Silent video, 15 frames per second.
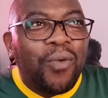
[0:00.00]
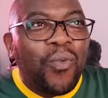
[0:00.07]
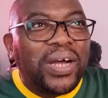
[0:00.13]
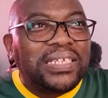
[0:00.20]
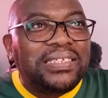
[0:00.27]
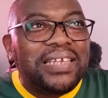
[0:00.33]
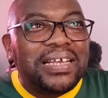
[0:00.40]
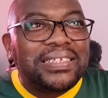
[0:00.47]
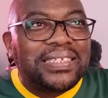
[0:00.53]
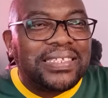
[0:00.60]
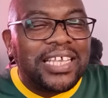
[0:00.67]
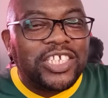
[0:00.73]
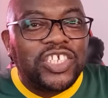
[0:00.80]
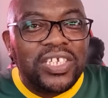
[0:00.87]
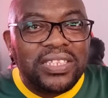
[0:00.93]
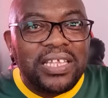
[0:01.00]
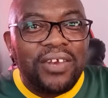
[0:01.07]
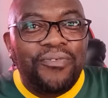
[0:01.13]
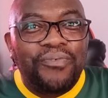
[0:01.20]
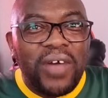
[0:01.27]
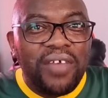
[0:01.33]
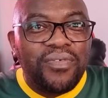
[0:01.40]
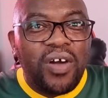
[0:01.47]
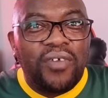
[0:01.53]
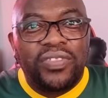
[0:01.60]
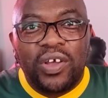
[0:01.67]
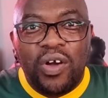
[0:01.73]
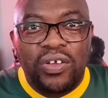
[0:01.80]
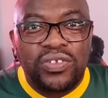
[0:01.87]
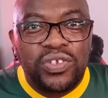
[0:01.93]
What does Section 35 of
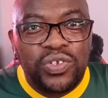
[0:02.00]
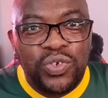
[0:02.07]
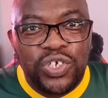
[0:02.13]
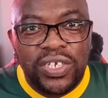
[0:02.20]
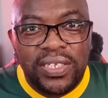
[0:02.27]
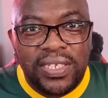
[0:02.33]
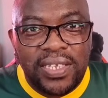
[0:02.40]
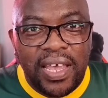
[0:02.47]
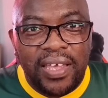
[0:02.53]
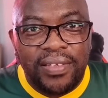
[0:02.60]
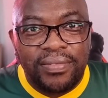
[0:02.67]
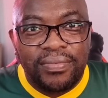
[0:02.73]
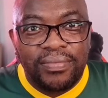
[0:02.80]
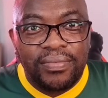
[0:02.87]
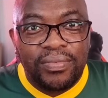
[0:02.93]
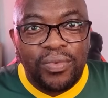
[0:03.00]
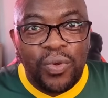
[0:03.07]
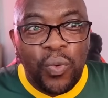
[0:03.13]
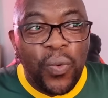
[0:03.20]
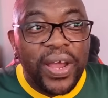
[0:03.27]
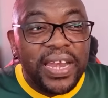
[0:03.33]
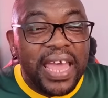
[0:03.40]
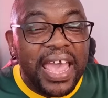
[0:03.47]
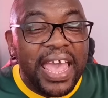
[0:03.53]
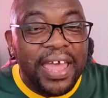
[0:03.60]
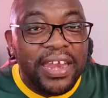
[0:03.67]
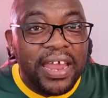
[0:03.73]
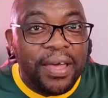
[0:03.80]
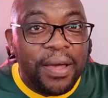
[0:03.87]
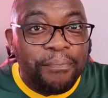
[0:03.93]
the Constitution say? When
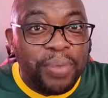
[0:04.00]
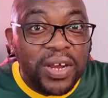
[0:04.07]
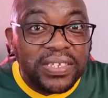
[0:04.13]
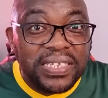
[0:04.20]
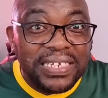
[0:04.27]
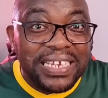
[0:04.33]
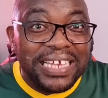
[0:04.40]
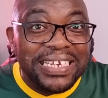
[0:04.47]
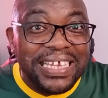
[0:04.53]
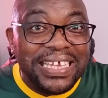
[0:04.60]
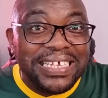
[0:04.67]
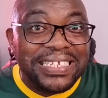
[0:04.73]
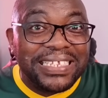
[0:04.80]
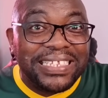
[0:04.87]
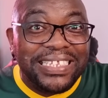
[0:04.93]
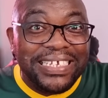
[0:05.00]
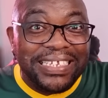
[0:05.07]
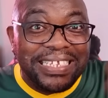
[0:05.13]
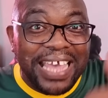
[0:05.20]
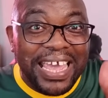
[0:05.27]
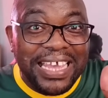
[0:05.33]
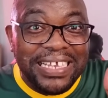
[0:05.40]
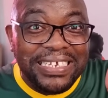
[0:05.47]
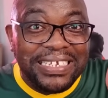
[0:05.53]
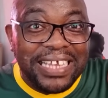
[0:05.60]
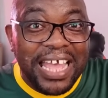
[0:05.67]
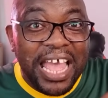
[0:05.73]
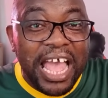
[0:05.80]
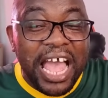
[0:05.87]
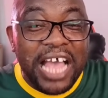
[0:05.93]
a person that is
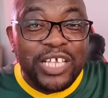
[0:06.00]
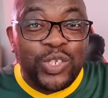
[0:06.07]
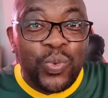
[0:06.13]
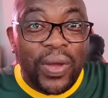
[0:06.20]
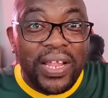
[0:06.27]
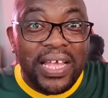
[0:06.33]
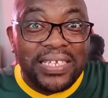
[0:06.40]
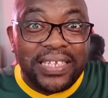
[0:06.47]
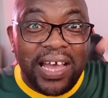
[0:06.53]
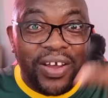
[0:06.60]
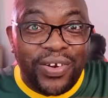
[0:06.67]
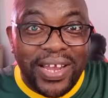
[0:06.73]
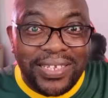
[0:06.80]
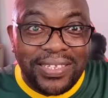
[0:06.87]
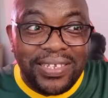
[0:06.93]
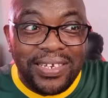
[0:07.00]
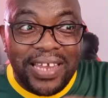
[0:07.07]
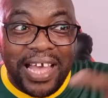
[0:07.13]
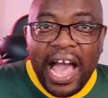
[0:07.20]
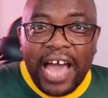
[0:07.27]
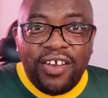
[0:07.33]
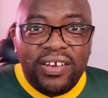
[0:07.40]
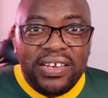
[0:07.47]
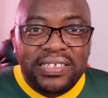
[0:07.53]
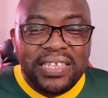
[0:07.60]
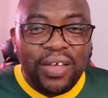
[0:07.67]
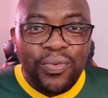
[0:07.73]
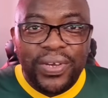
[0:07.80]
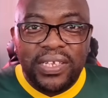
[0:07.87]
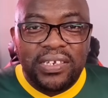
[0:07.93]
detained as well as arrested I don't
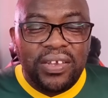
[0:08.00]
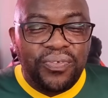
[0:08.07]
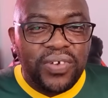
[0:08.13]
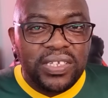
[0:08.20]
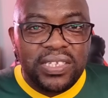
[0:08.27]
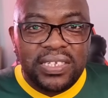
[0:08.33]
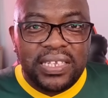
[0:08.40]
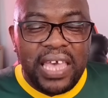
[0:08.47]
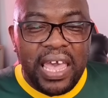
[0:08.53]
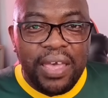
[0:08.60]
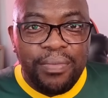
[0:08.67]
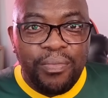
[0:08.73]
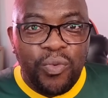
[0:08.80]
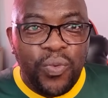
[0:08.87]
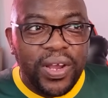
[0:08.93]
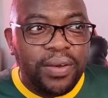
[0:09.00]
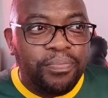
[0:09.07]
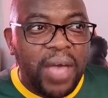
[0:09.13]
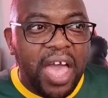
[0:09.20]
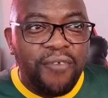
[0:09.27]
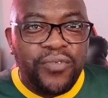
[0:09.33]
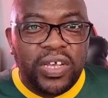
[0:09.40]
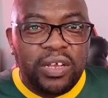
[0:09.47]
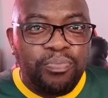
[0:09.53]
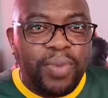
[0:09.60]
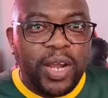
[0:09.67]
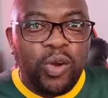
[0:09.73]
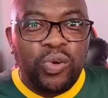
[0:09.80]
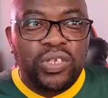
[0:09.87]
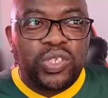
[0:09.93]
understand where the differences came when Advocate
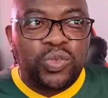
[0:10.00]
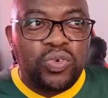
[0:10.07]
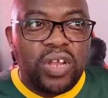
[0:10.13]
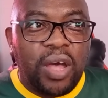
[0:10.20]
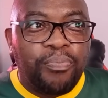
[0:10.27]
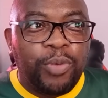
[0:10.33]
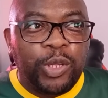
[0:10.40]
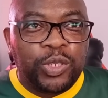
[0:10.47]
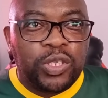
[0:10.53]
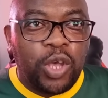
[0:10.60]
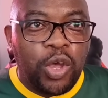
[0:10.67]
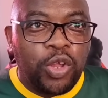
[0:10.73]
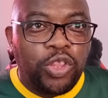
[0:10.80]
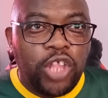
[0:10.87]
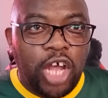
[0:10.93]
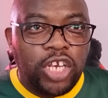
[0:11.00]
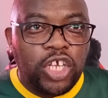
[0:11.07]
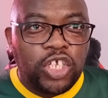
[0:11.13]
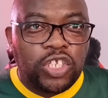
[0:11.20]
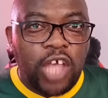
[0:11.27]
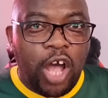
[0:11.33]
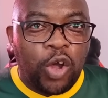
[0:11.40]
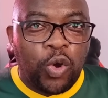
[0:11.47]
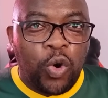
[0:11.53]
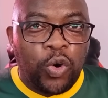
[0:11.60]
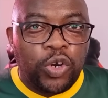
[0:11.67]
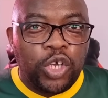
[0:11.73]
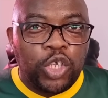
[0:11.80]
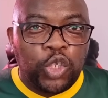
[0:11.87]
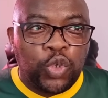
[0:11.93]
Baloyi stood up and said that is
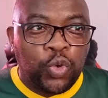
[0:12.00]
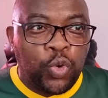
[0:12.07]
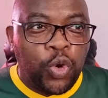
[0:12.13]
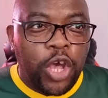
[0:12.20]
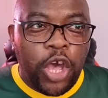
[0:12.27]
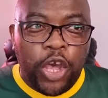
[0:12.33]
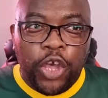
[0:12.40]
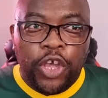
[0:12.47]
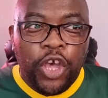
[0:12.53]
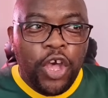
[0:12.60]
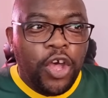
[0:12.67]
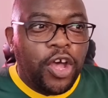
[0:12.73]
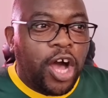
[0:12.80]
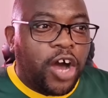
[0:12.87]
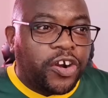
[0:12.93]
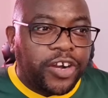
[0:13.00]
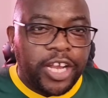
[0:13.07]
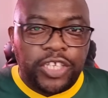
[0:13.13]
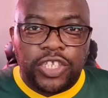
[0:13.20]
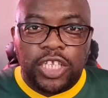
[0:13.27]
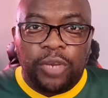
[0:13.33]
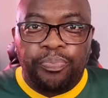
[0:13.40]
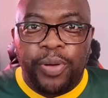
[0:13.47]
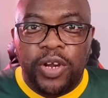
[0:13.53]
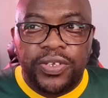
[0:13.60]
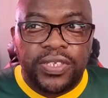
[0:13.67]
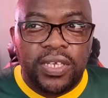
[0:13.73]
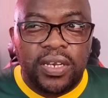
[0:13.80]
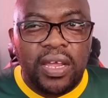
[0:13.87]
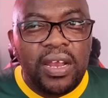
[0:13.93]
according to a arrested
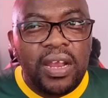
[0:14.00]
person.